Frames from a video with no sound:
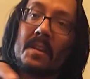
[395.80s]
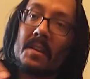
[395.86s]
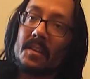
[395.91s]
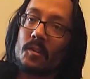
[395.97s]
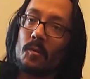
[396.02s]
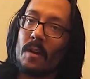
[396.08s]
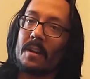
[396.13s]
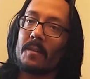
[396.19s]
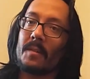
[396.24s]

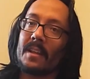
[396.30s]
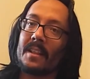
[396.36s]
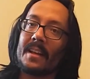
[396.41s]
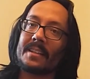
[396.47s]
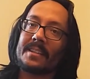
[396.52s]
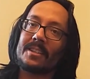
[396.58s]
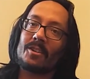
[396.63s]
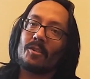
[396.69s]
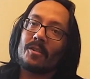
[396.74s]
So anyway,
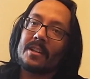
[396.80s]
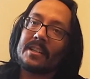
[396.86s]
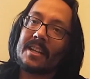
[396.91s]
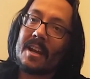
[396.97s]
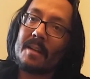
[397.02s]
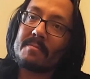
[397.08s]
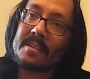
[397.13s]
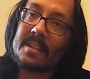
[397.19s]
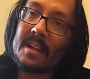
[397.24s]
that's story
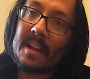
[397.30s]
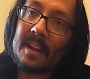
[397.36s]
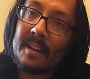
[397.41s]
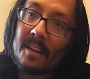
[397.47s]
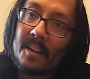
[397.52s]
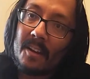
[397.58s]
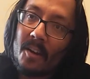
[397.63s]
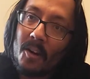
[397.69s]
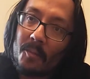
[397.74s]
time today.
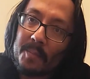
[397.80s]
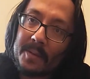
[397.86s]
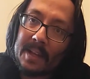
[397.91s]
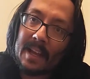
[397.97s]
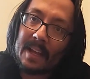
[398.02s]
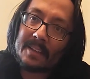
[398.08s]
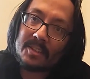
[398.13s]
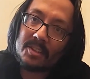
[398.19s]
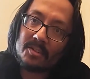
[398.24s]
Hope you
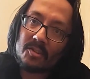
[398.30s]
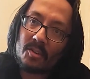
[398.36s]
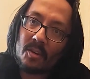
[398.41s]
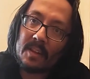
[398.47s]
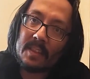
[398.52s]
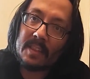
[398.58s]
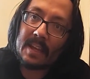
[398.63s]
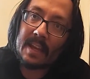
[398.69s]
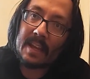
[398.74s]
guys
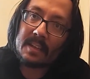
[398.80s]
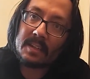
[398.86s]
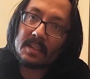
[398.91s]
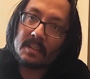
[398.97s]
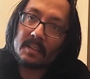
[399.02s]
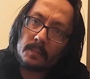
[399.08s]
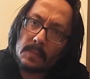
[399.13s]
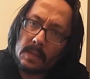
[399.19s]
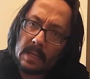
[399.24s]
enjoyed that.
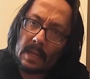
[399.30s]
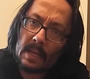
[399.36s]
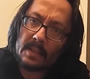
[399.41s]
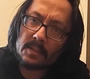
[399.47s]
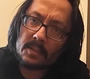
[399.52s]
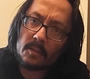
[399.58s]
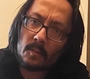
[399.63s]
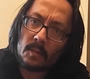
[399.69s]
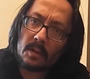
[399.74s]
You
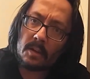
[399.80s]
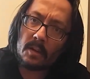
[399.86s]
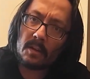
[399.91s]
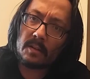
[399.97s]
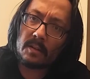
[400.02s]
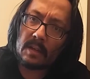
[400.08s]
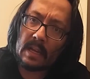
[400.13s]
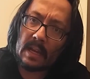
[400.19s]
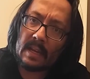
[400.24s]
guys doing
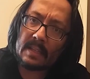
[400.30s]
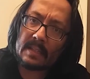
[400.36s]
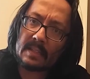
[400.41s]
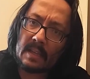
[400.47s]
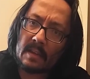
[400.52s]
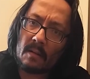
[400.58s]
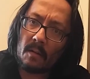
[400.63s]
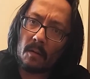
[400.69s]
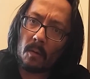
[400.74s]
good? You
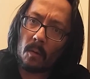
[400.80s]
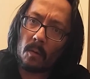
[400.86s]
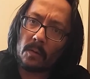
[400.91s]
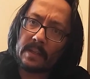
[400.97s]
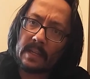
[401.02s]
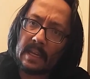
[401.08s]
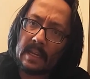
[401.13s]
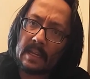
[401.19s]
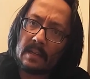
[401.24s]
guys
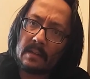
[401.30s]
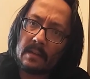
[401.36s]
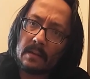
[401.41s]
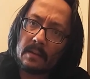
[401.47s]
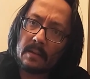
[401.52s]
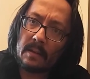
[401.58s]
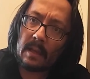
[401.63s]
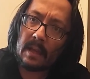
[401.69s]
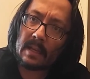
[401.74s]
holding in?
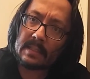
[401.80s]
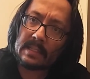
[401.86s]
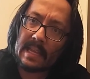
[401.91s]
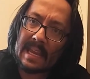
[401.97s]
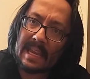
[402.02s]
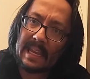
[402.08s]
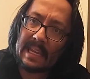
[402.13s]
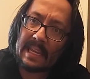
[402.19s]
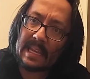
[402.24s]
You guys
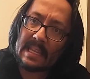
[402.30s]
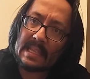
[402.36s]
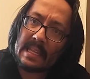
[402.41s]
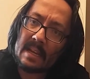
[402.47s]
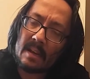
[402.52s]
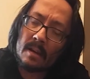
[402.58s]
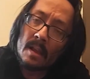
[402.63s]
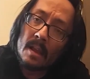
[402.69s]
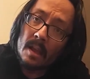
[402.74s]
hanging in
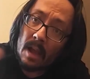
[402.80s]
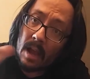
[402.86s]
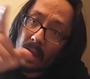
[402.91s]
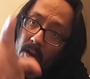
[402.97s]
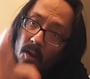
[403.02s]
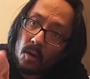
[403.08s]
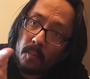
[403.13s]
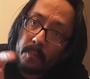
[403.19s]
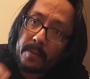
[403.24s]
there?
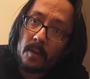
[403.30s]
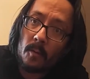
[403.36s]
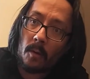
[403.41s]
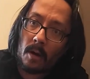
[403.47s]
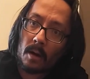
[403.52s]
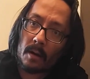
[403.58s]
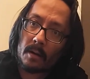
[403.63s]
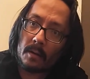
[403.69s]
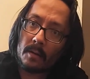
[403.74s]
I hope you
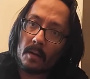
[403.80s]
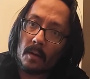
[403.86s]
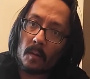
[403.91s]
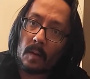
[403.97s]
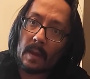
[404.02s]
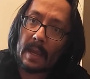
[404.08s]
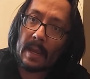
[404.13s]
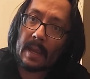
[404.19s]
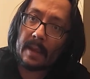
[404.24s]
are,
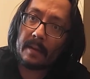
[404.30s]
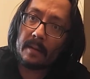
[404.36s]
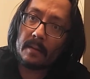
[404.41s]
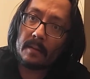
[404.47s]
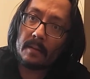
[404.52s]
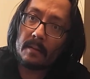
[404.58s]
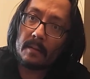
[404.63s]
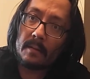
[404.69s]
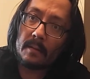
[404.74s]
okay?
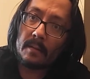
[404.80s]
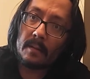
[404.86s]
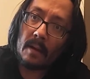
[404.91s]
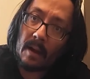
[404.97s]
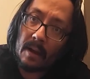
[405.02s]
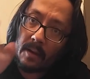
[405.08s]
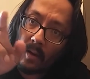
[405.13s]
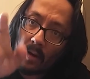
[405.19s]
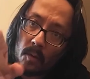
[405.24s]

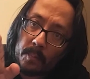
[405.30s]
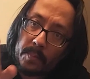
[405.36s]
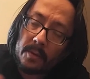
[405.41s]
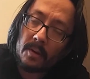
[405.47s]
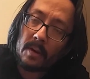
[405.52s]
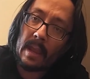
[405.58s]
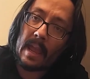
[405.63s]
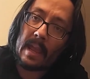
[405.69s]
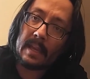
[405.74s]
I hope
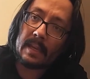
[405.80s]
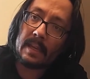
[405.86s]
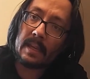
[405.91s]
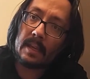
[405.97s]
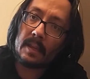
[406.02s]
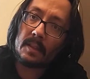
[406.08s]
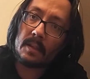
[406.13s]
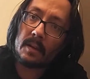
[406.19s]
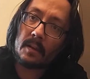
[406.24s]
you're hanging
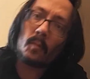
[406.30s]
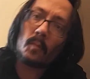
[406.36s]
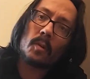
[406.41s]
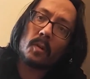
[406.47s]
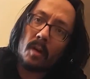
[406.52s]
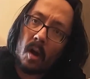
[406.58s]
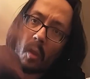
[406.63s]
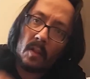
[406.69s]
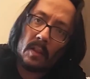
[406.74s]
in there.
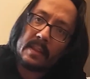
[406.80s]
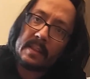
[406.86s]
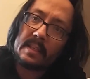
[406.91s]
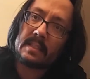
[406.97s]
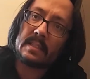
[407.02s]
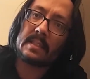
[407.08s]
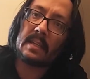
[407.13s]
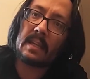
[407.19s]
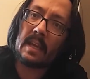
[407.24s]
We're all in
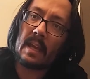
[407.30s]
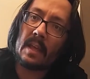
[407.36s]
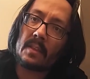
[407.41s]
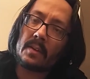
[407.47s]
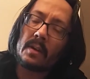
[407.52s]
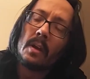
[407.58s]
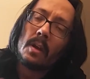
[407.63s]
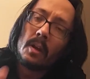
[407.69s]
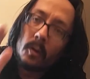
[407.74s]
this
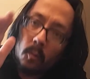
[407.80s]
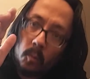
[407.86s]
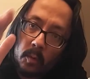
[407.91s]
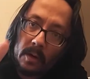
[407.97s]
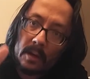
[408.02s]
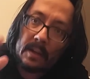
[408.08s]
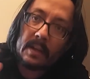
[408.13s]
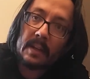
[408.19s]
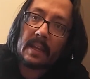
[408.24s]
together.
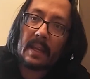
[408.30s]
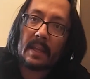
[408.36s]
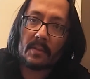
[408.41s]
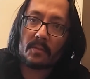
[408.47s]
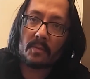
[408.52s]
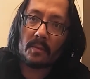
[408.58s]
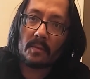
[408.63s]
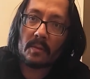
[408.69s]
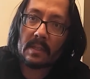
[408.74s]
We're going to
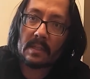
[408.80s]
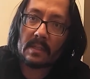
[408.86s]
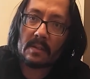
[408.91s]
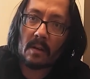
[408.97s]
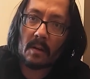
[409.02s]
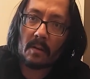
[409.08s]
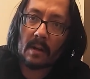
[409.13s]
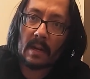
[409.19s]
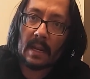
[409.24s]
get through this,
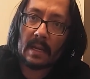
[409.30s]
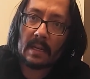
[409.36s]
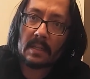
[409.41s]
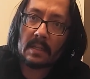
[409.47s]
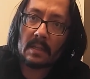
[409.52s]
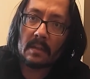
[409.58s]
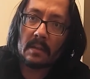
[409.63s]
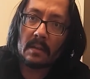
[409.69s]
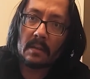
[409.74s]
all right?